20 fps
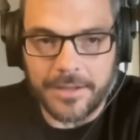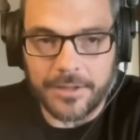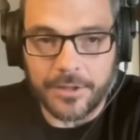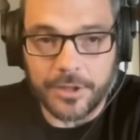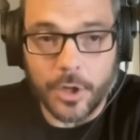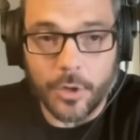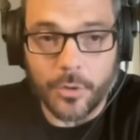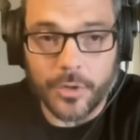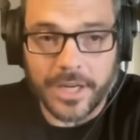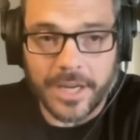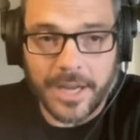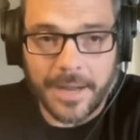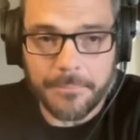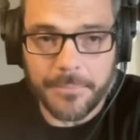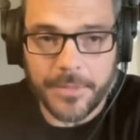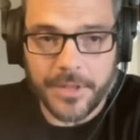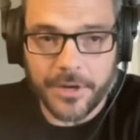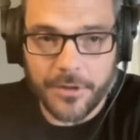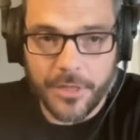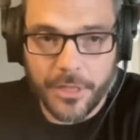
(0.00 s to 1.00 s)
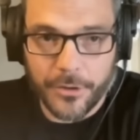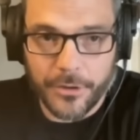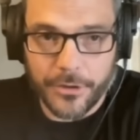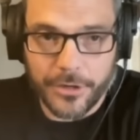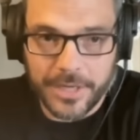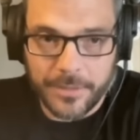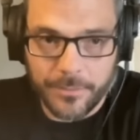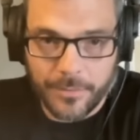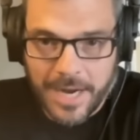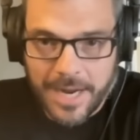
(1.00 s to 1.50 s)
loading up their
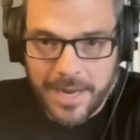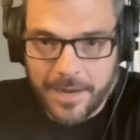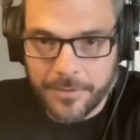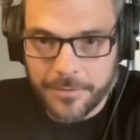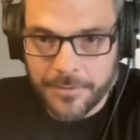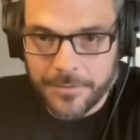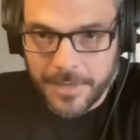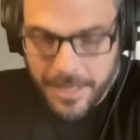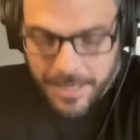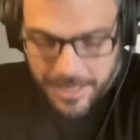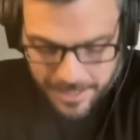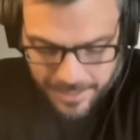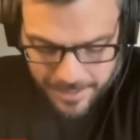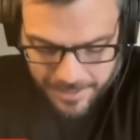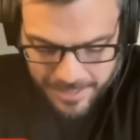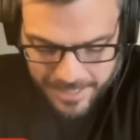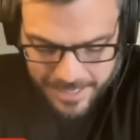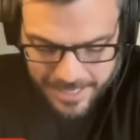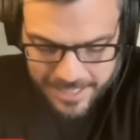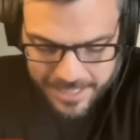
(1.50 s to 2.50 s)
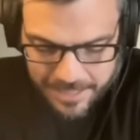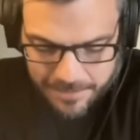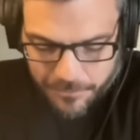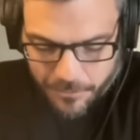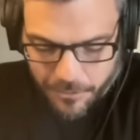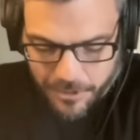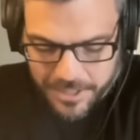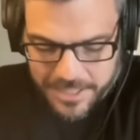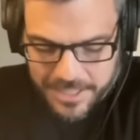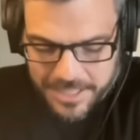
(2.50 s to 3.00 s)
30-round
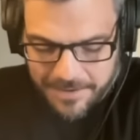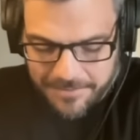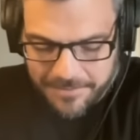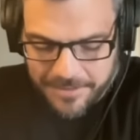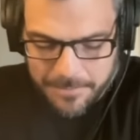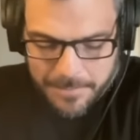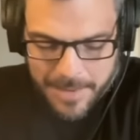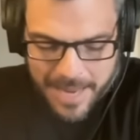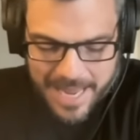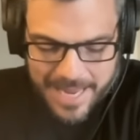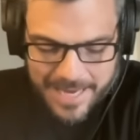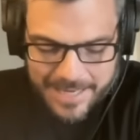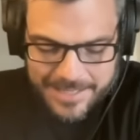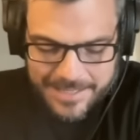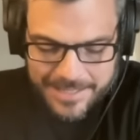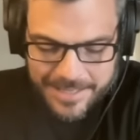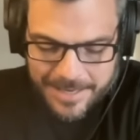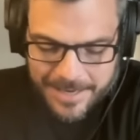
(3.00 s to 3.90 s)
AK-47